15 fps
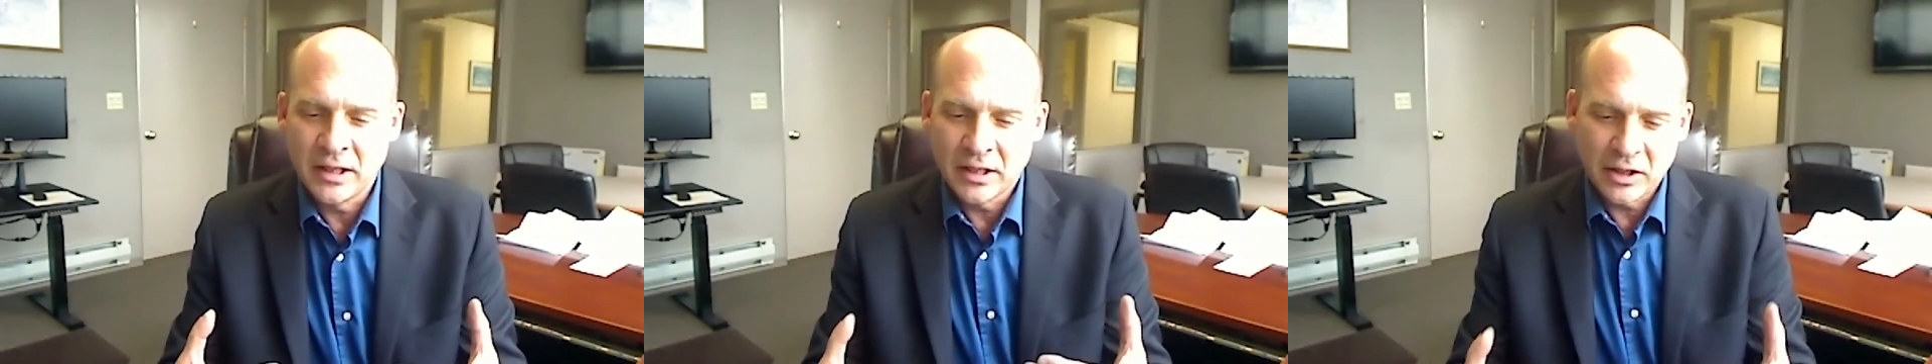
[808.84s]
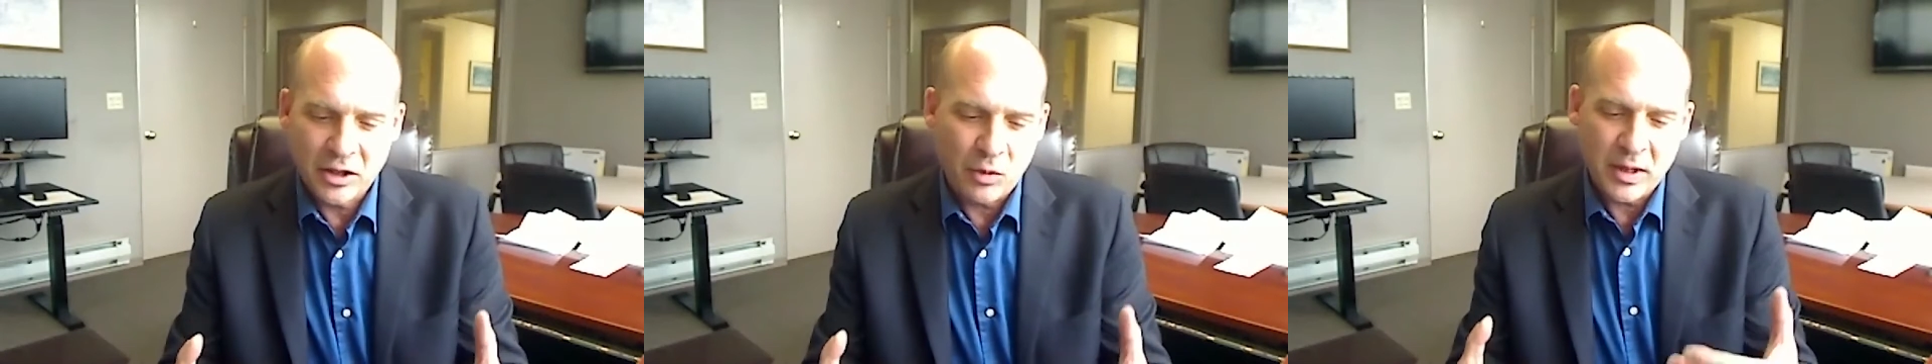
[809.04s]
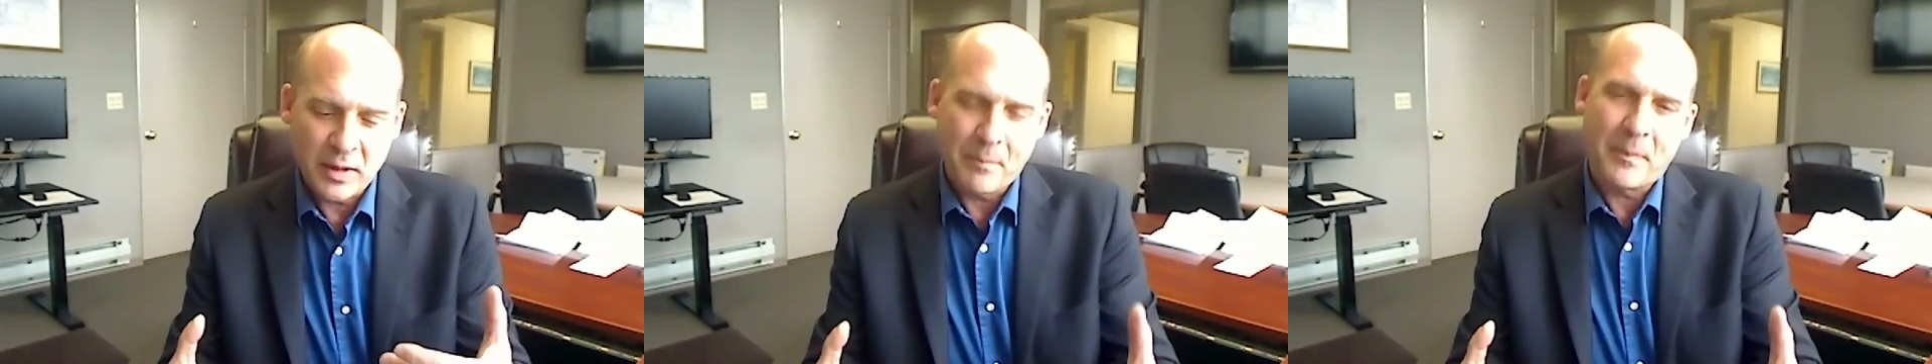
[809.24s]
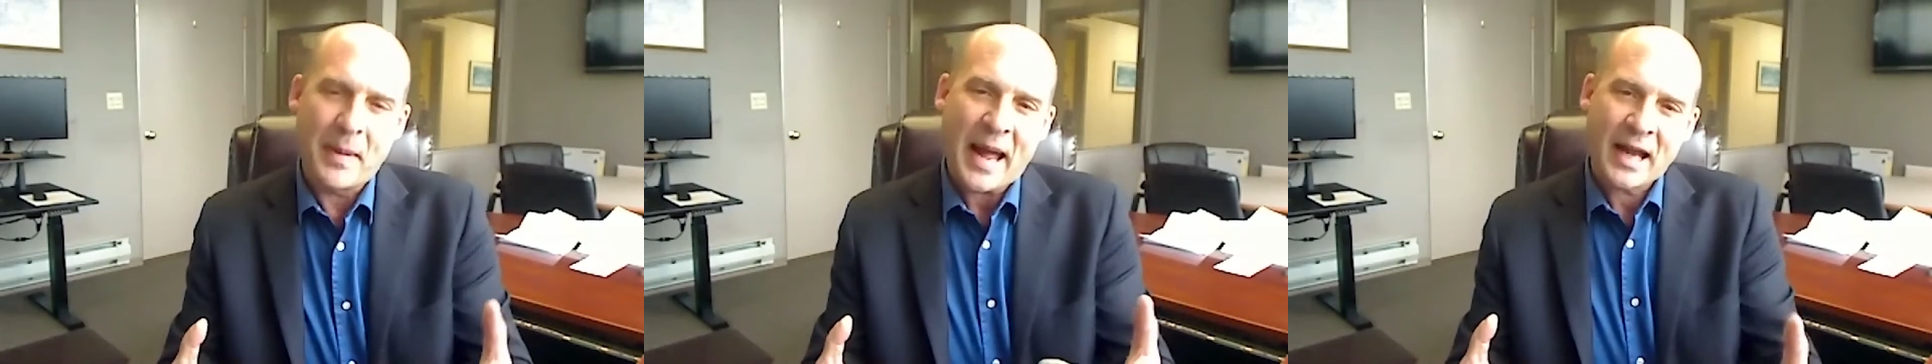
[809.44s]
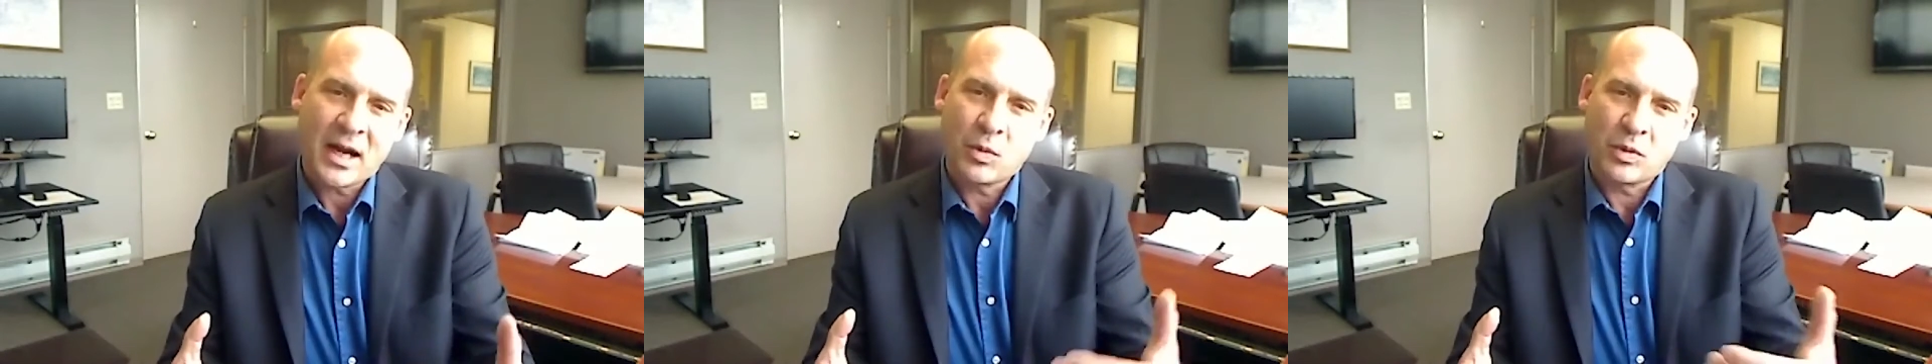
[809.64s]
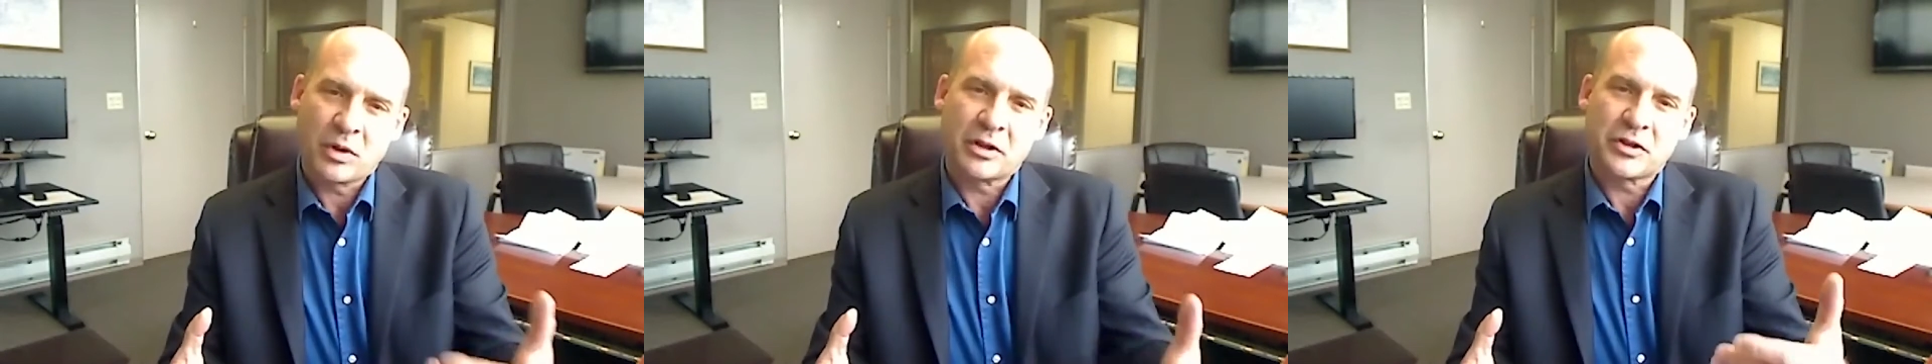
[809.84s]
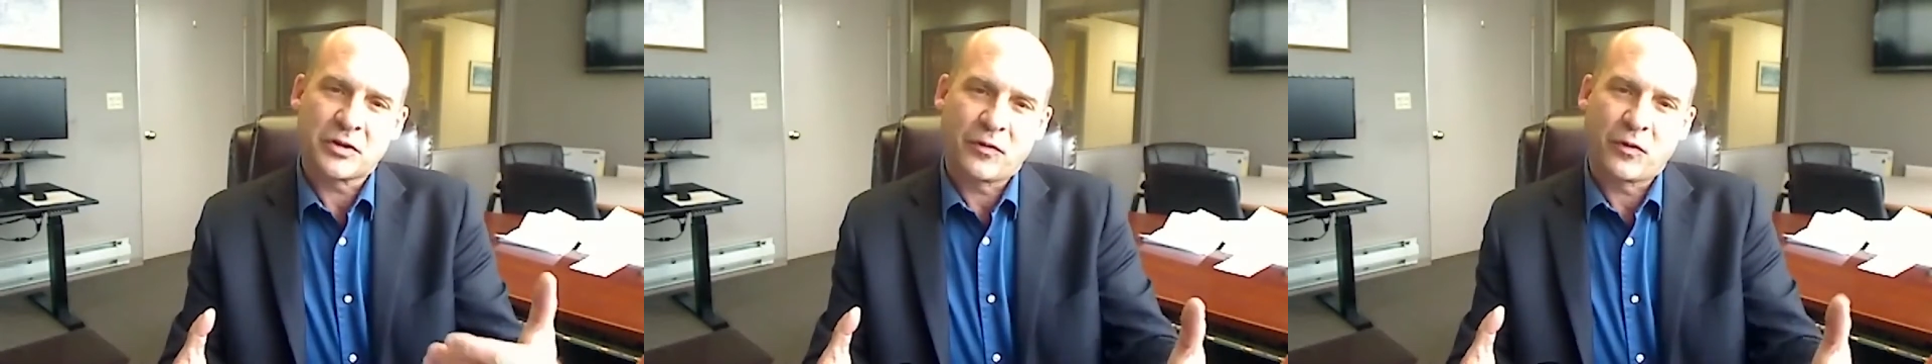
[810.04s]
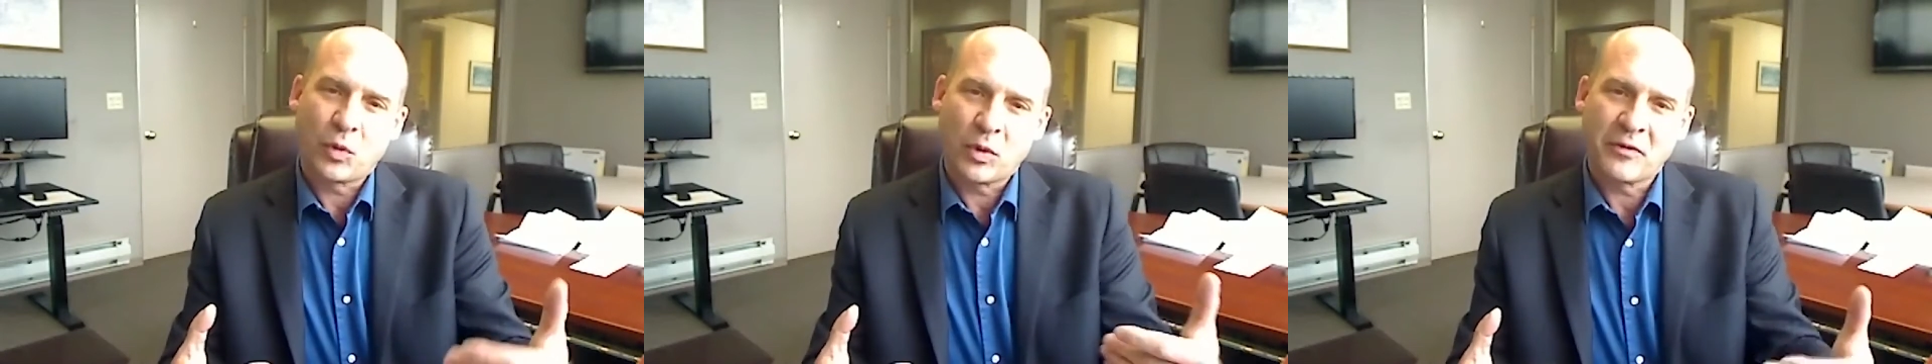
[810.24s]
going backwards
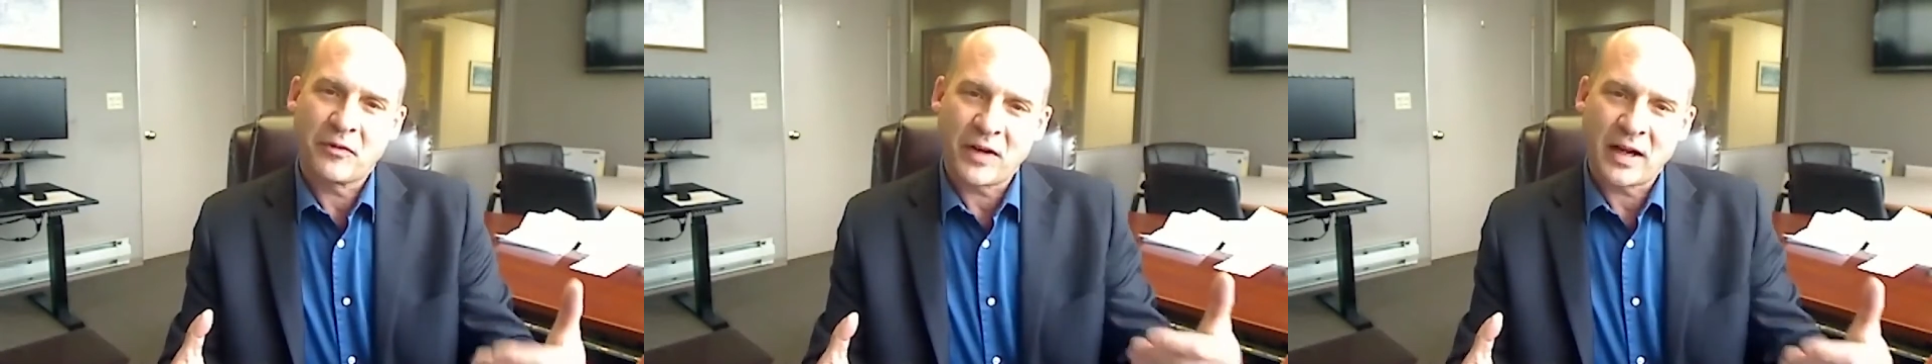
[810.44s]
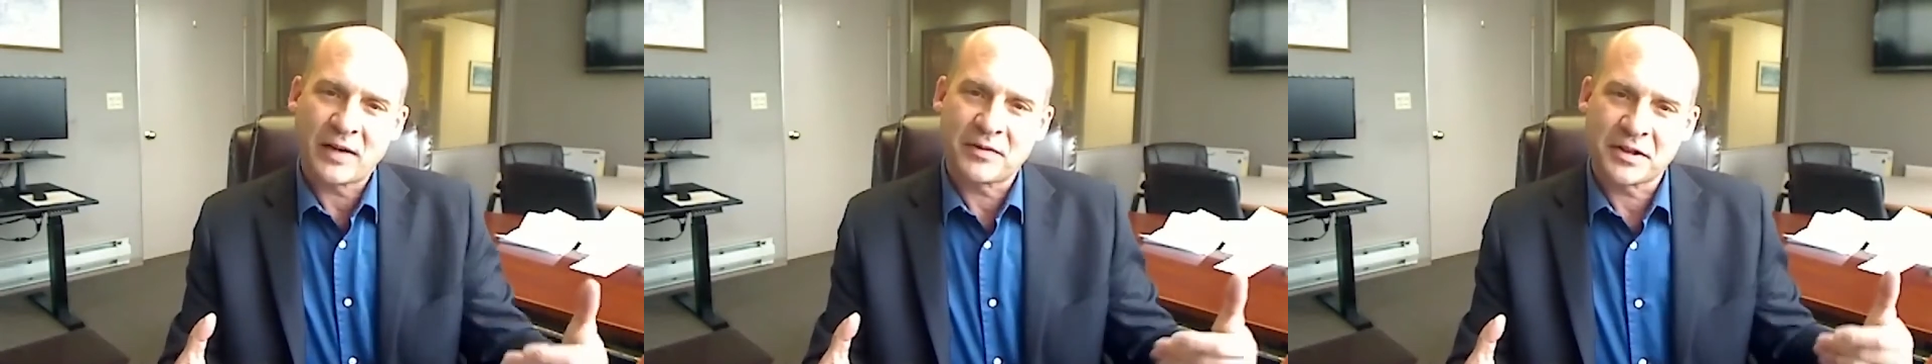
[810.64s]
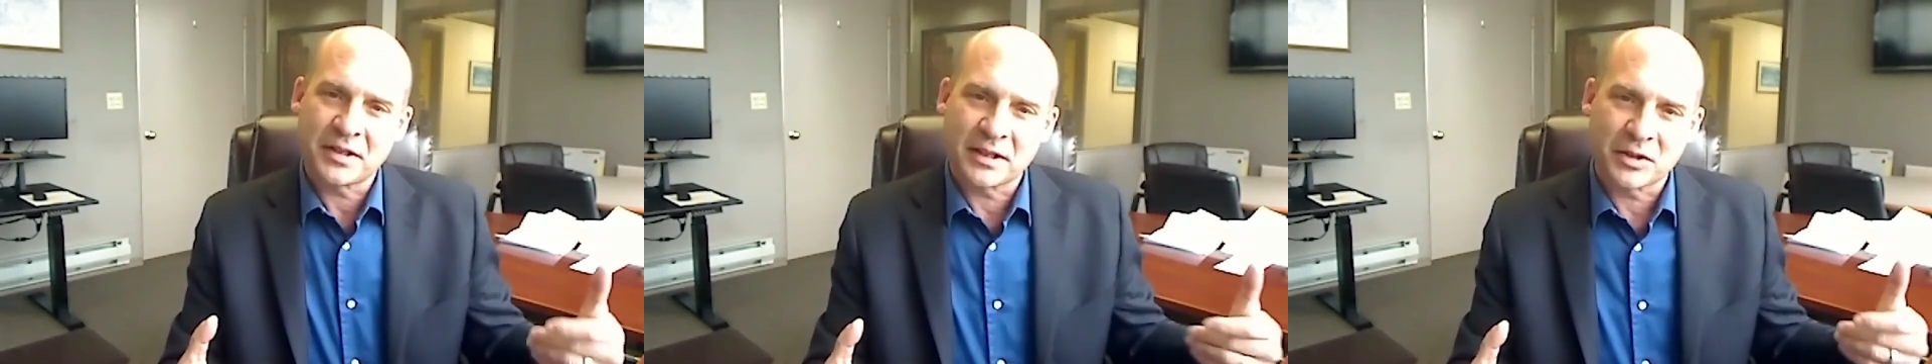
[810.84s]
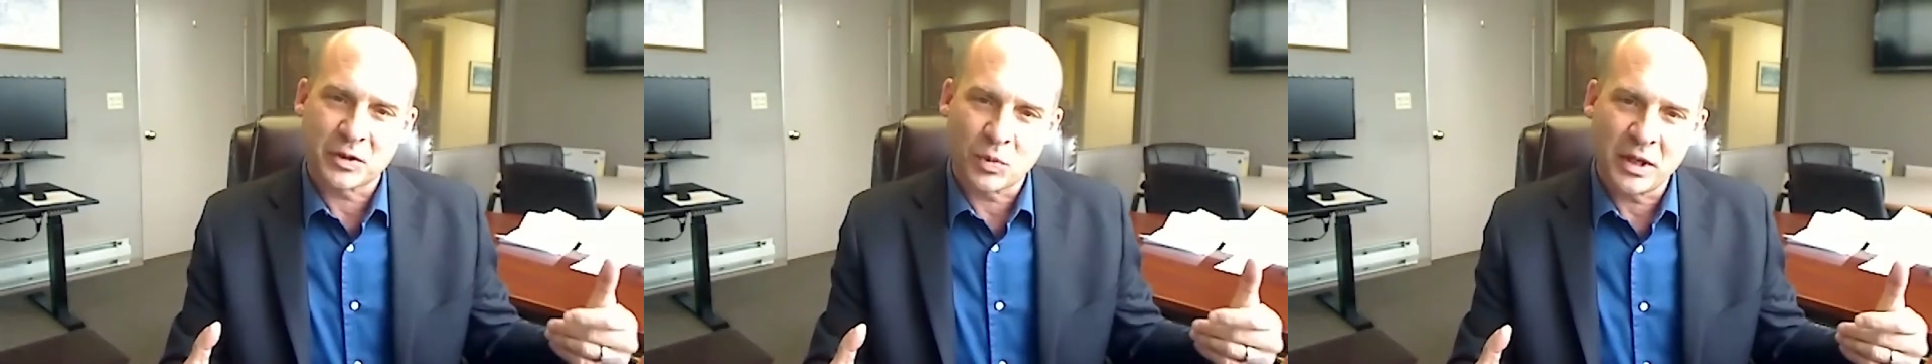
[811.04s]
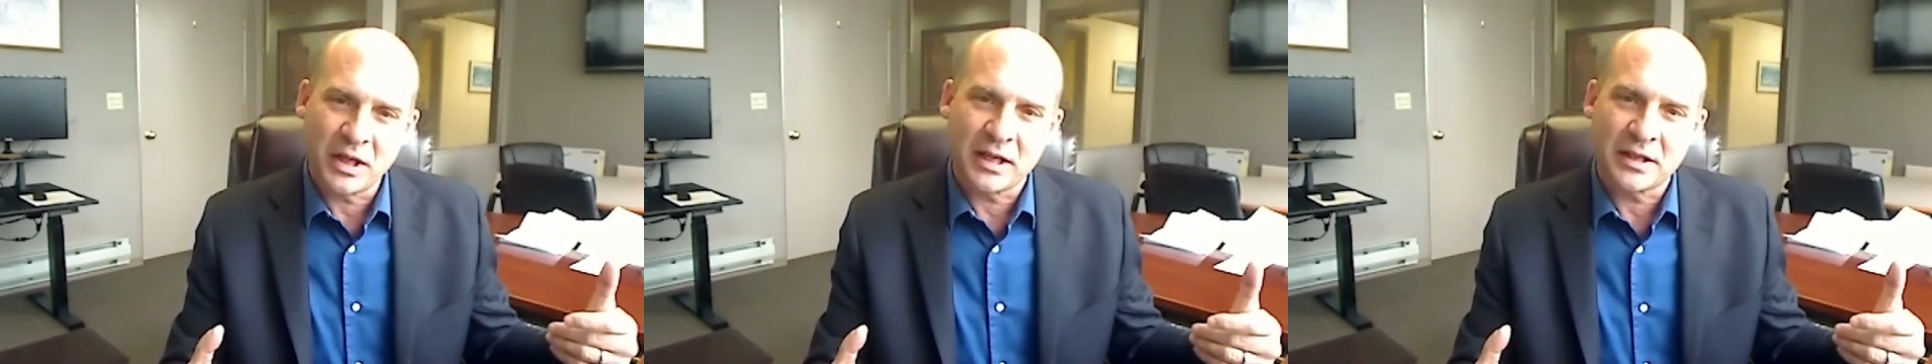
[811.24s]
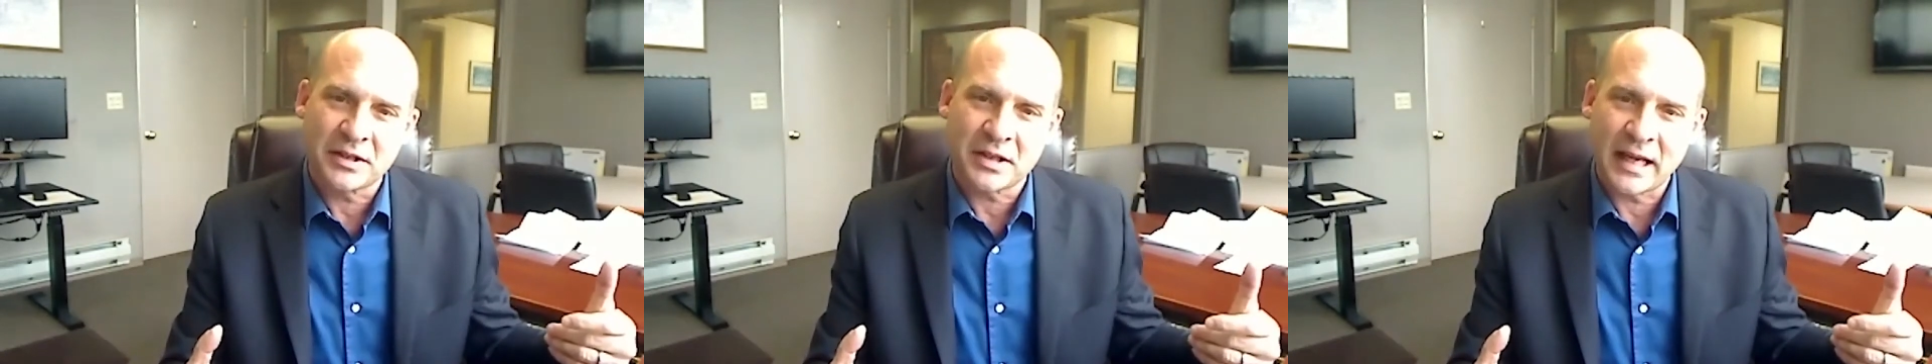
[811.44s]
4, 5, 6 weeks.